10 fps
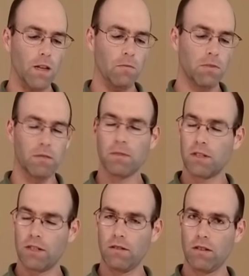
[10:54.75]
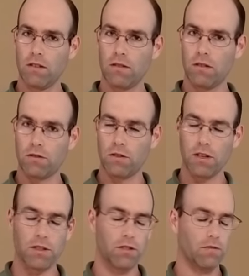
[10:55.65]
but but the, the
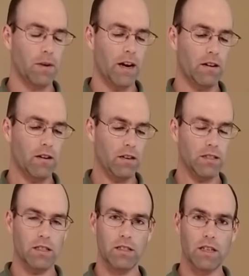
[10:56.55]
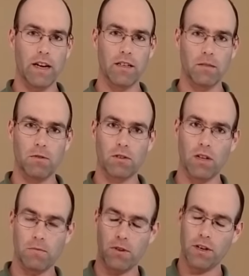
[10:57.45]
traditional pattern is, is that double
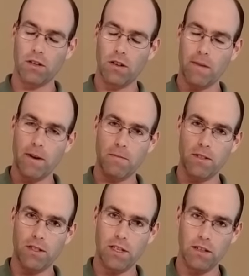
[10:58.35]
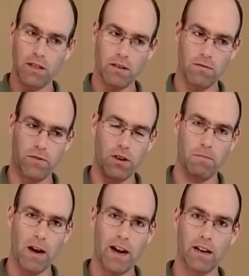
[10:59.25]
climb where you climb up to the ceiling, fall
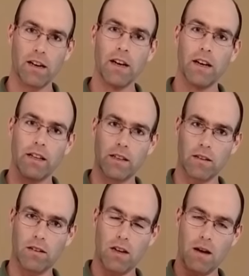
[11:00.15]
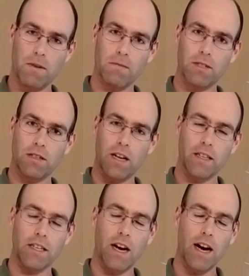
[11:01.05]
back, and then climb up
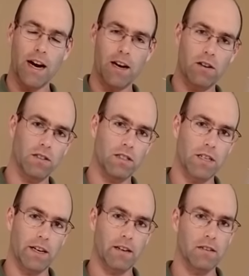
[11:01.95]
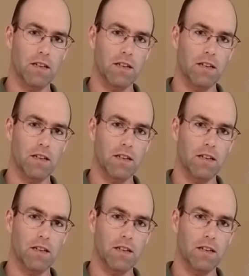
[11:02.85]
slightly higher the second